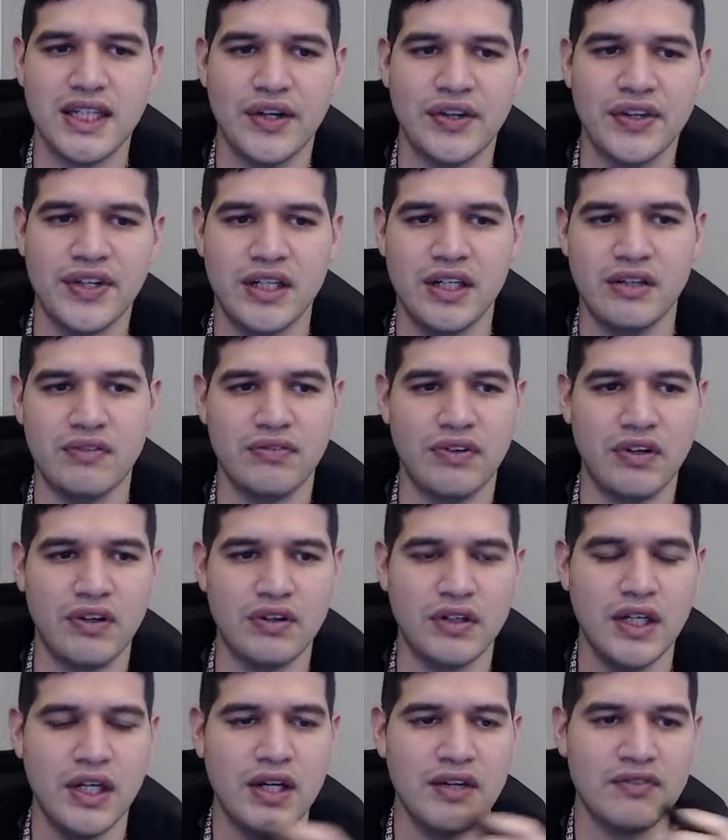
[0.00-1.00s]
on the
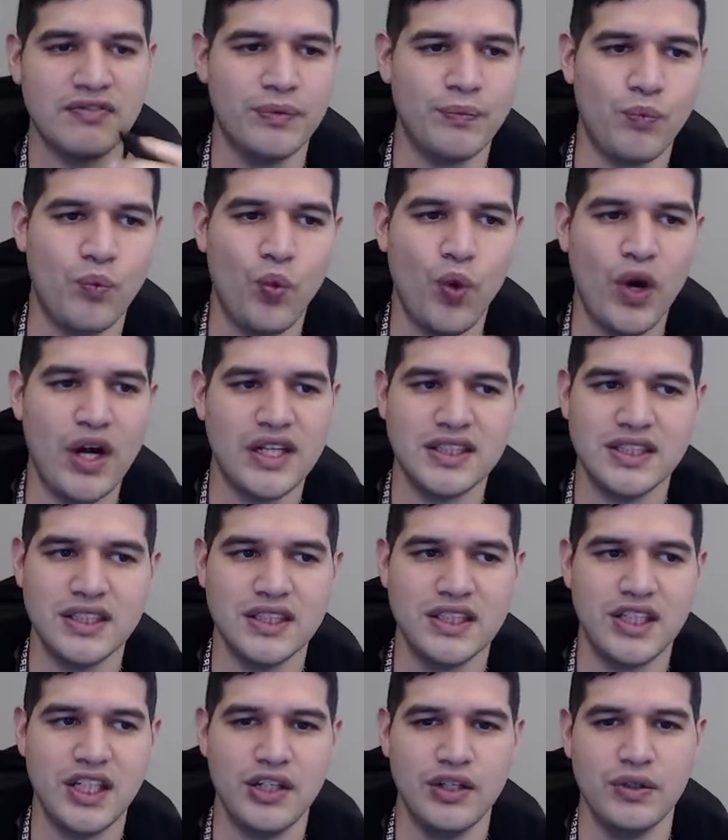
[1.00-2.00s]
interval from 1 to
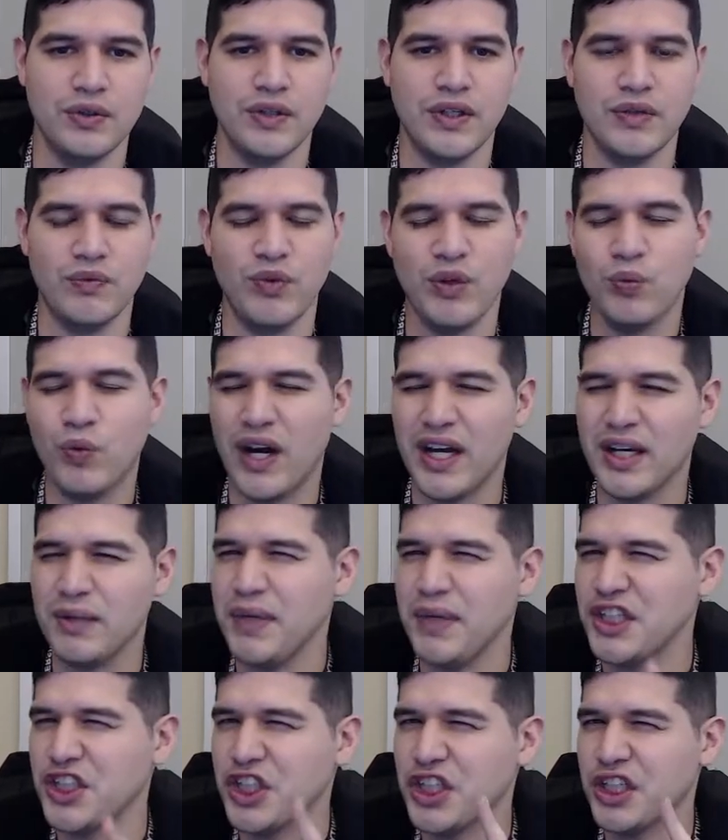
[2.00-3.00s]
2. We want to
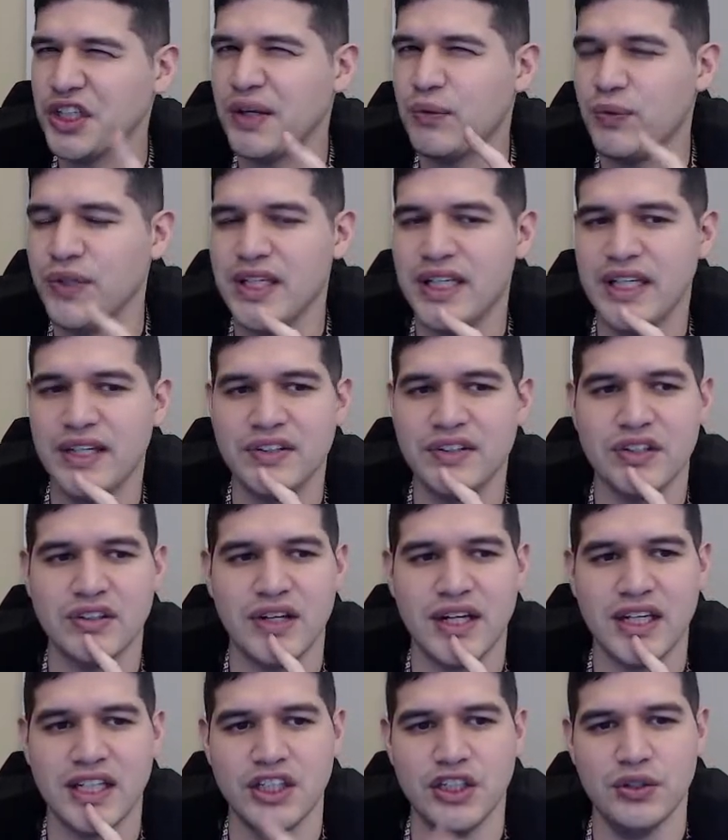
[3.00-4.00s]
make sure that we give
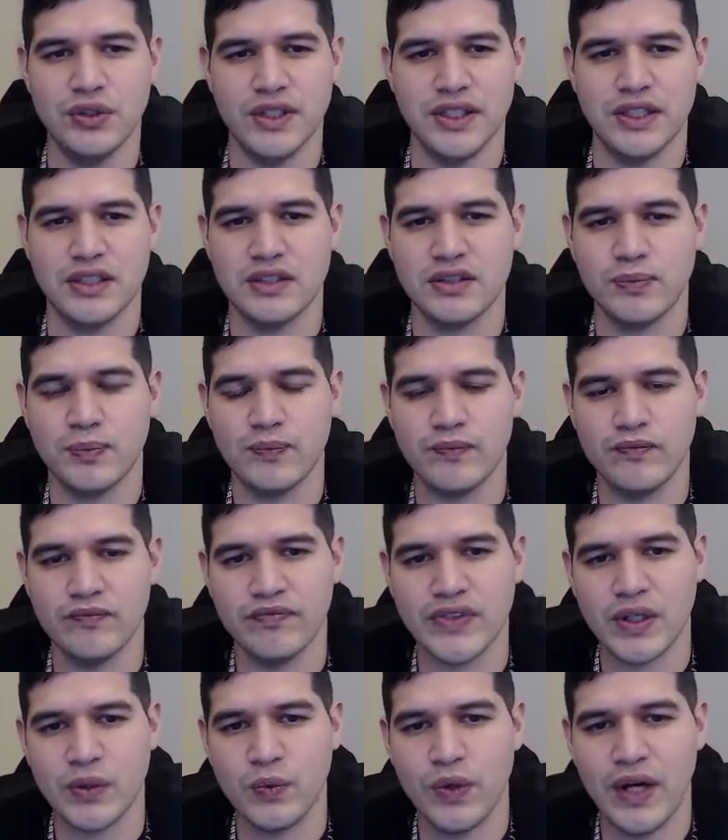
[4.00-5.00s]
correct units.
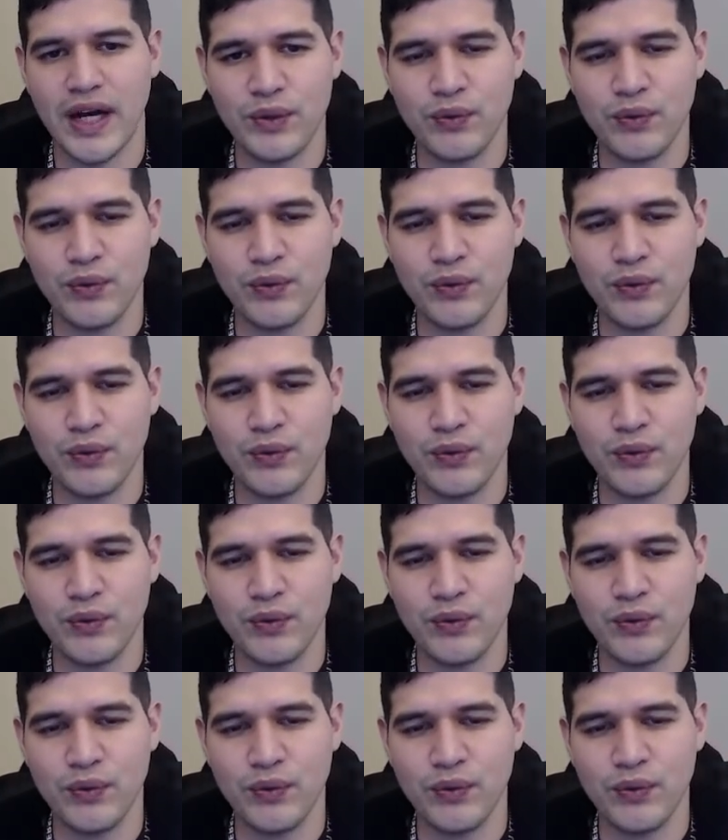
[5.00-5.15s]
Well, how